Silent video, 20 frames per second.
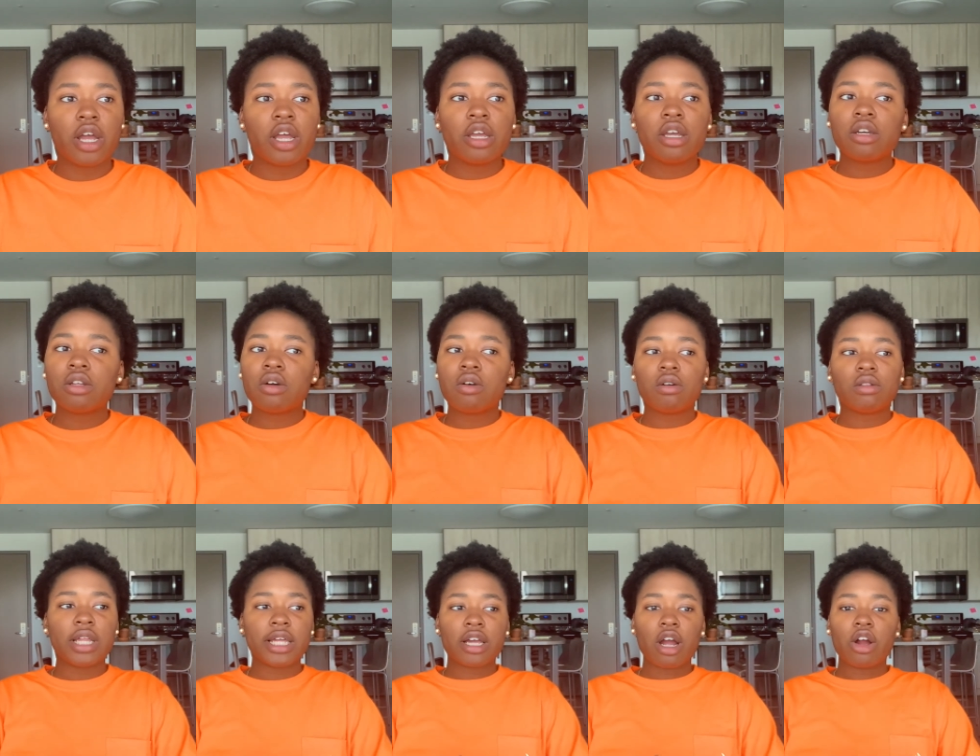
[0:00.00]
You know,
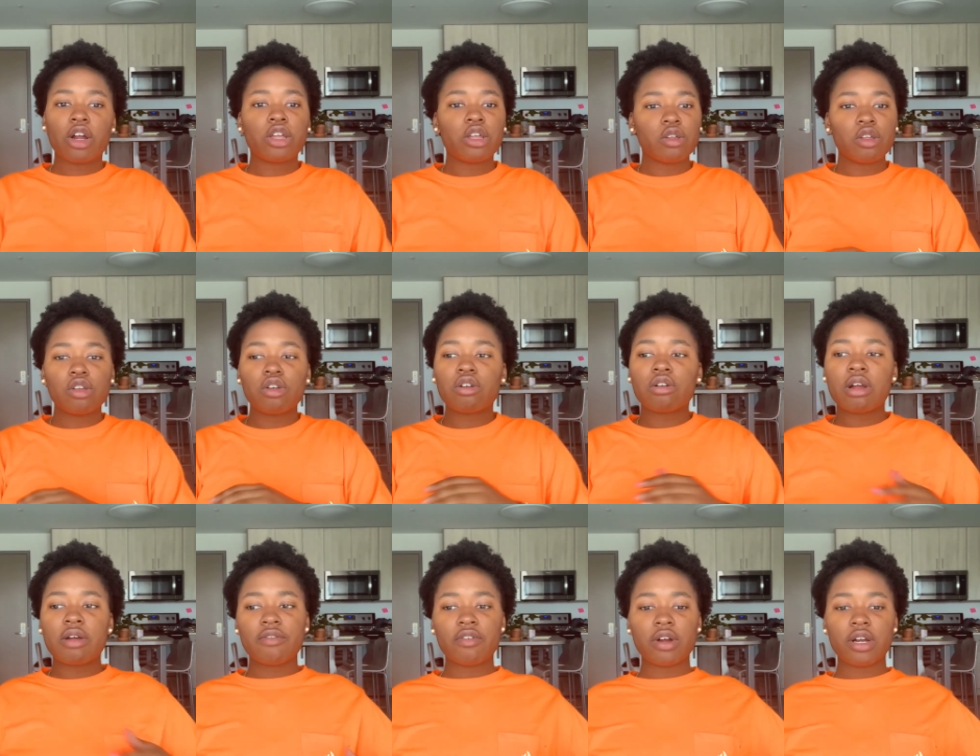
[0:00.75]
like, are you, you're
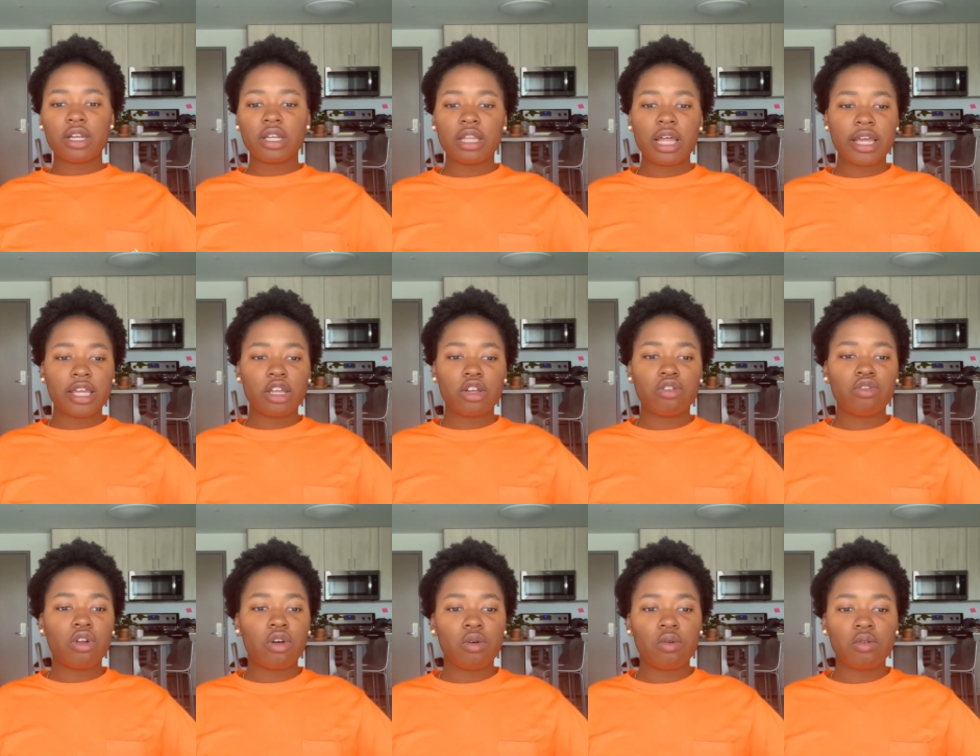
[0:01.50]
ever like,
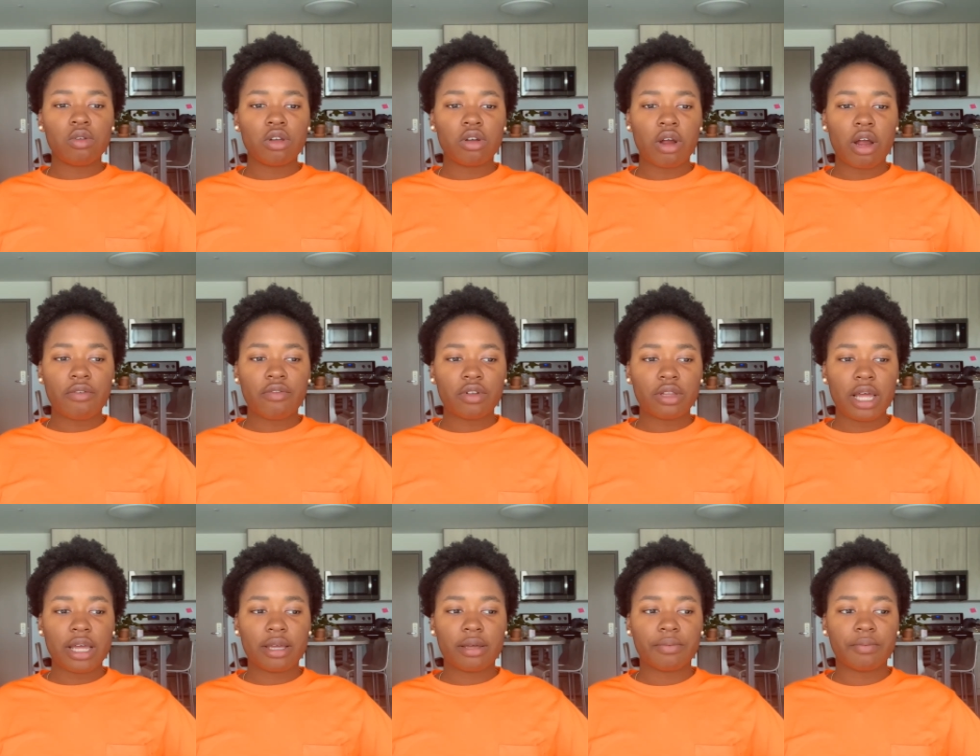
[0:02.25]
you know, you're ever
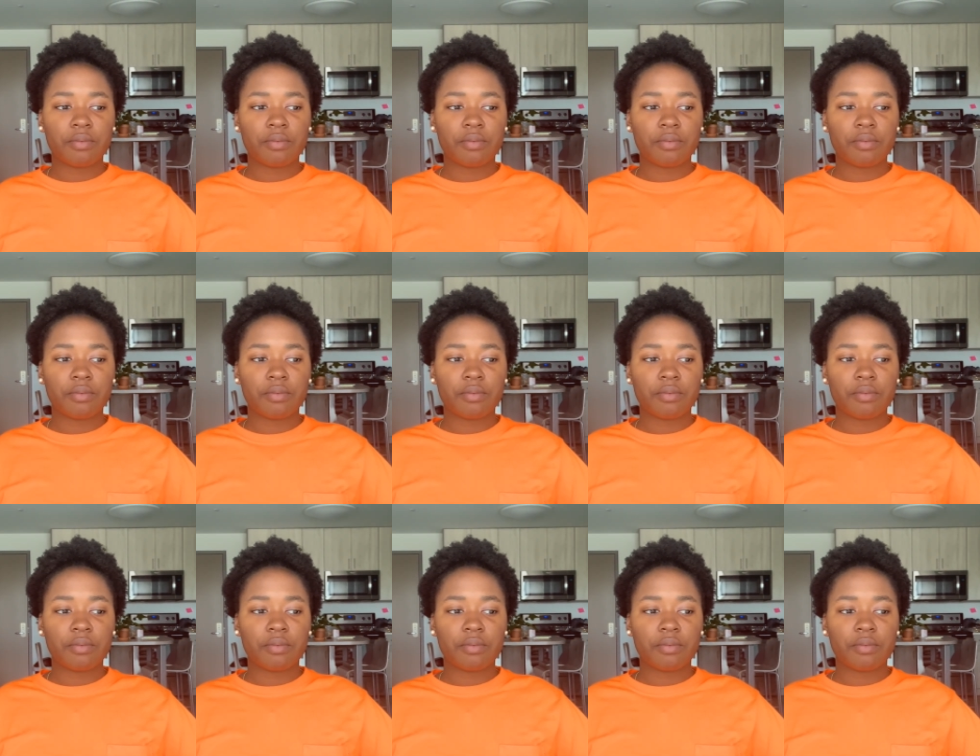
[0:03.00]
like